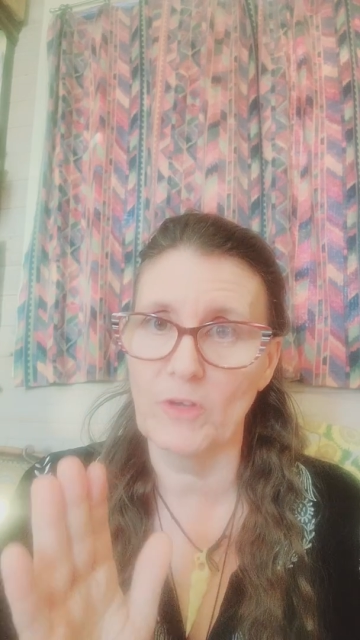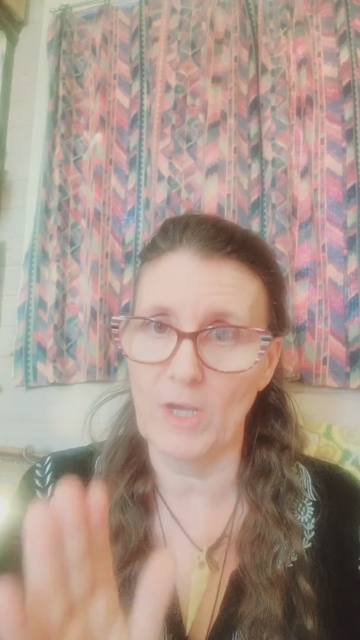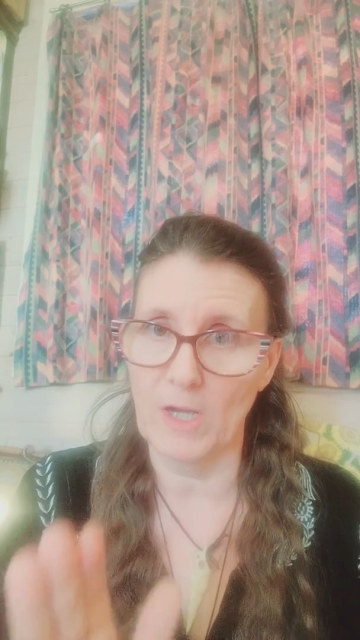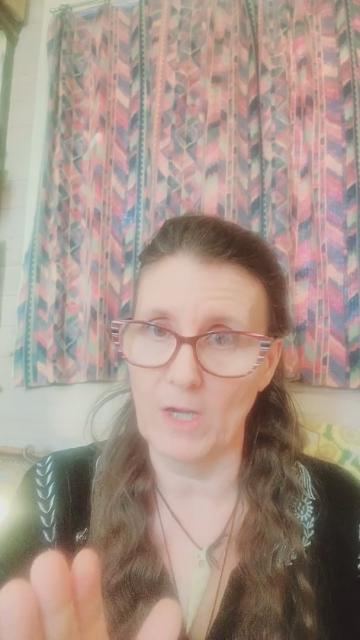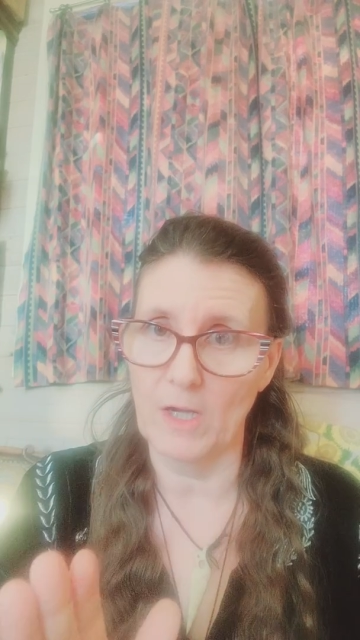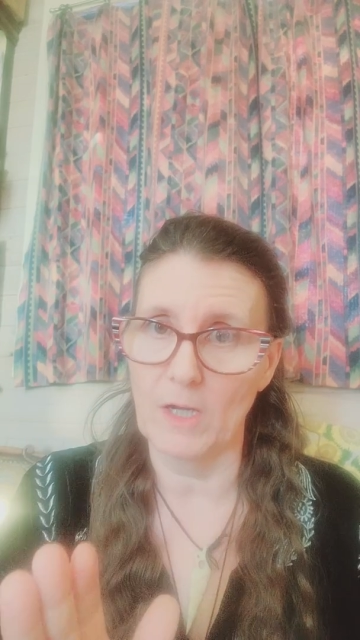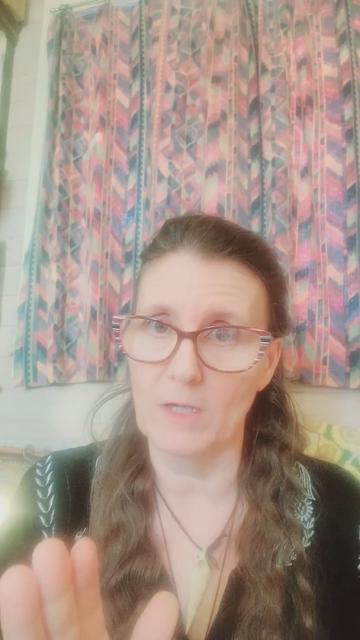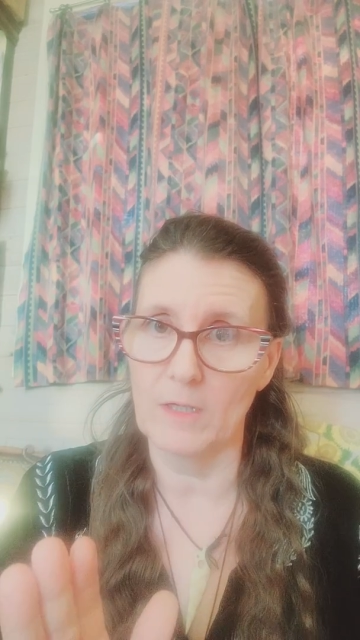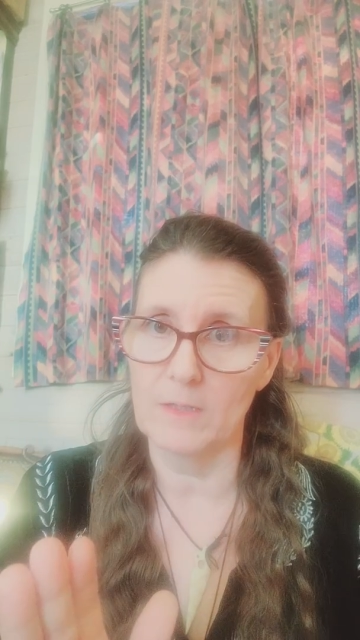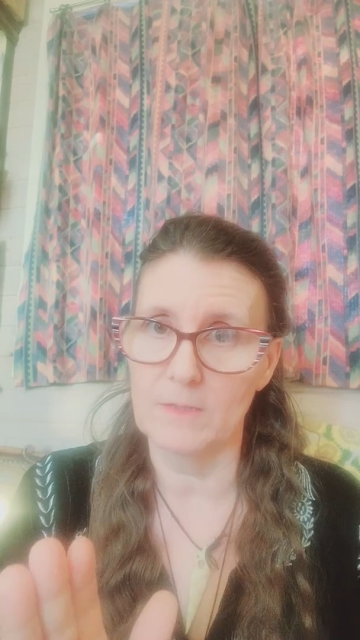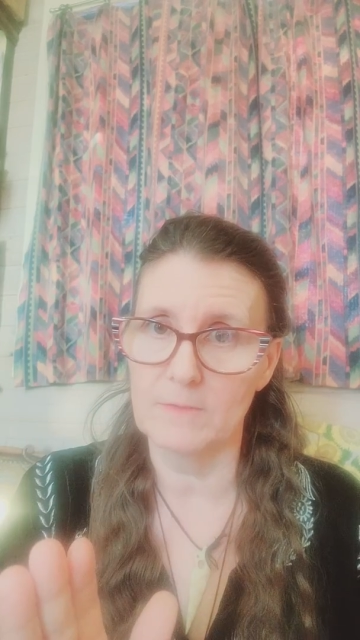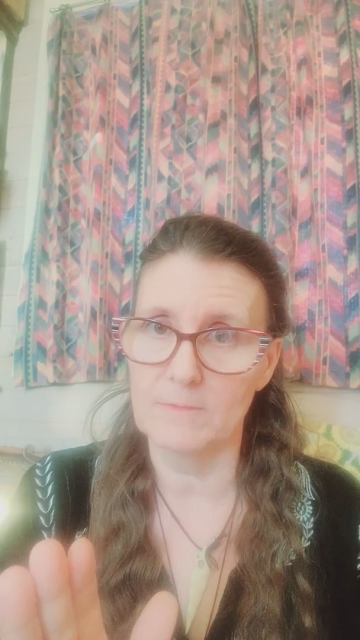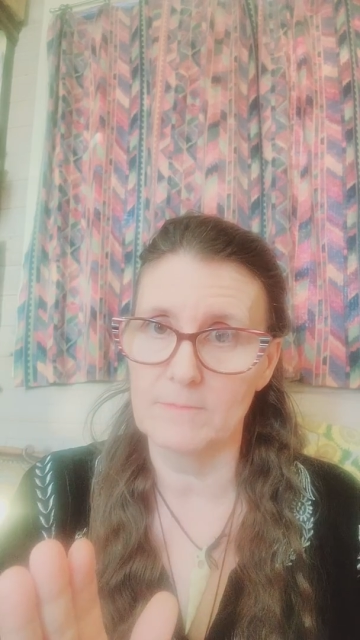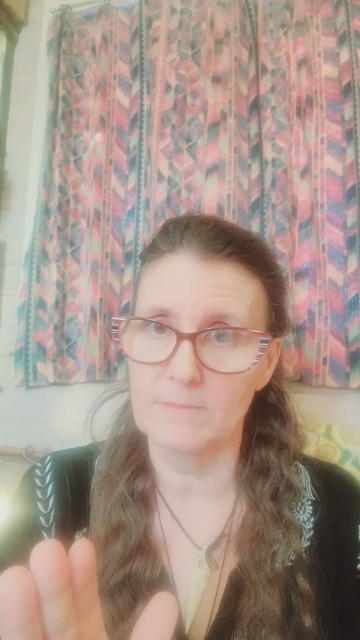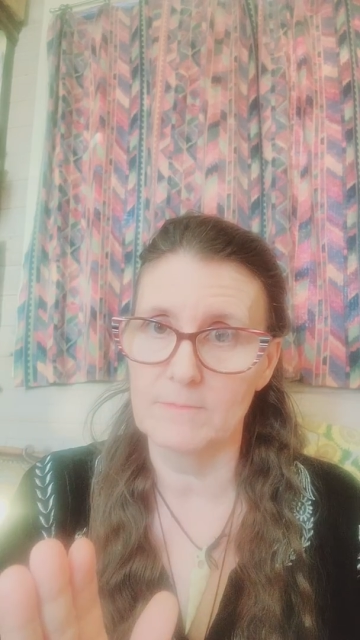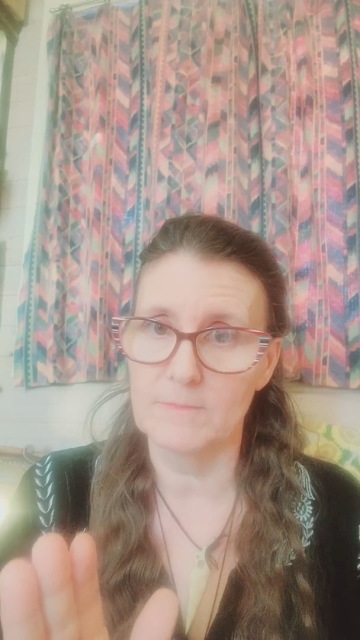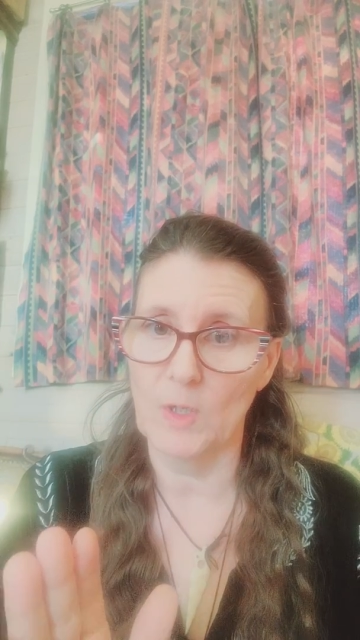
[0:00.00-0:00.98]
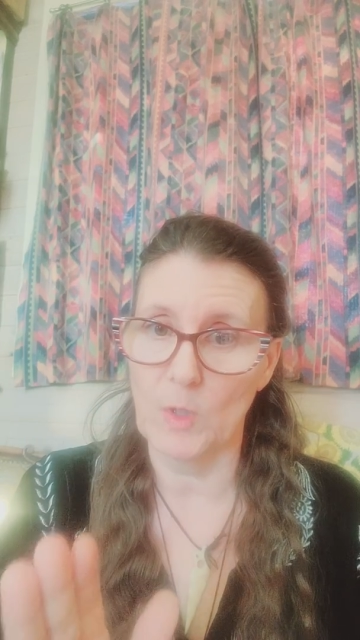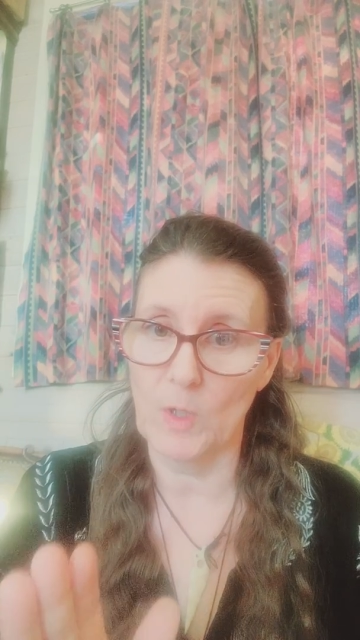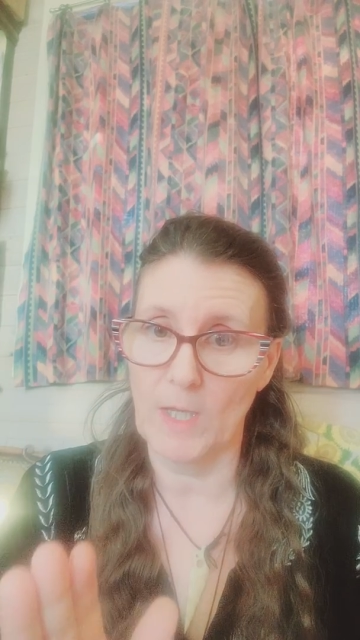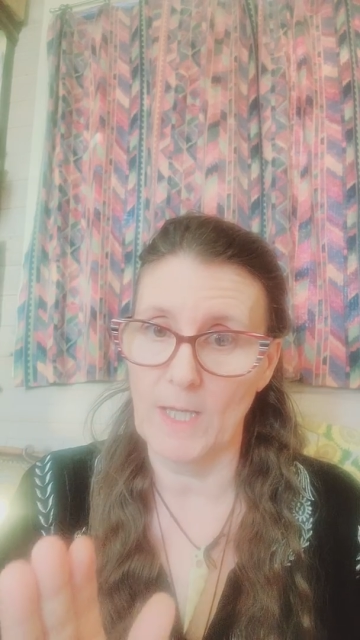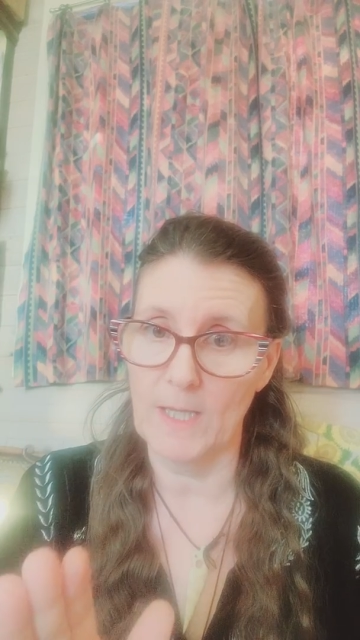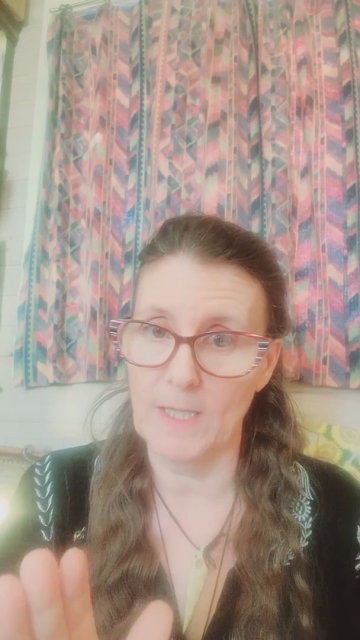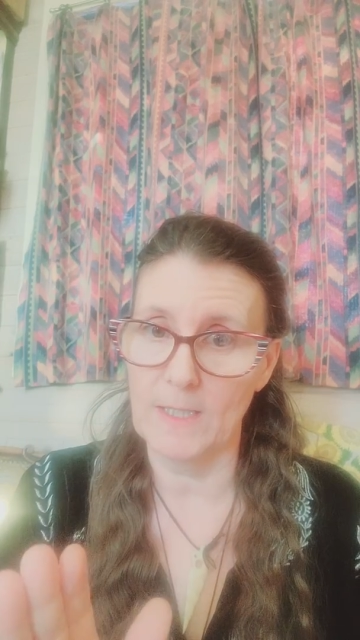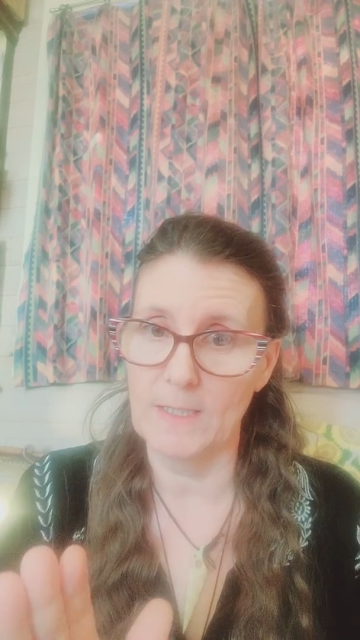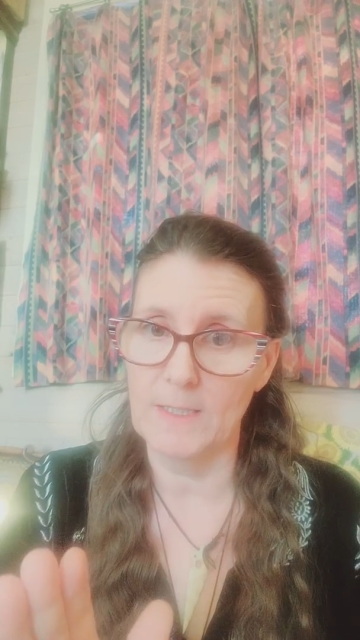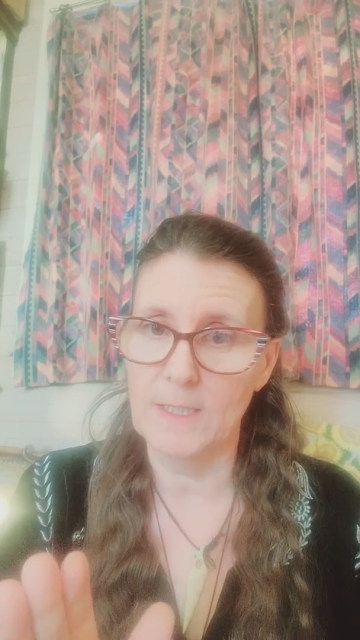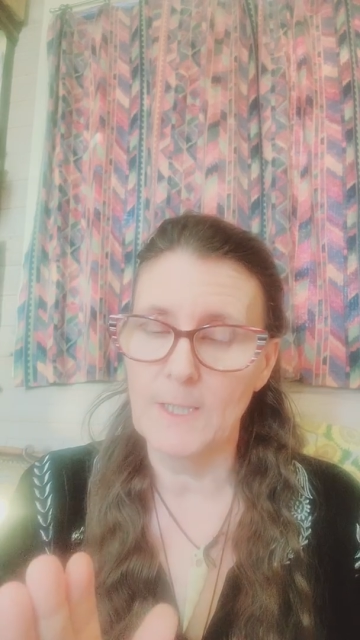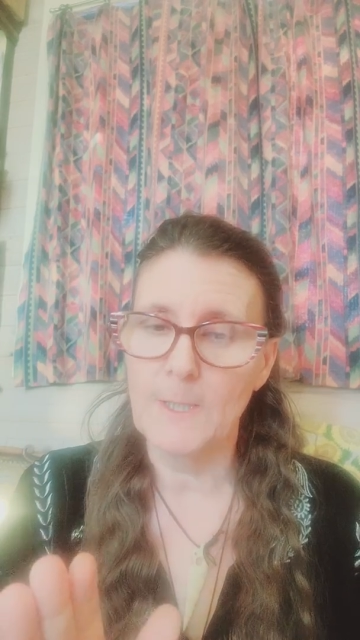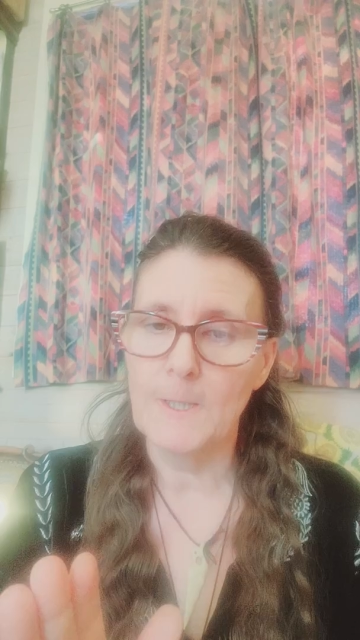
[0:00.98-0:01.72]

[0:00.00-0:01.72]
here, okay?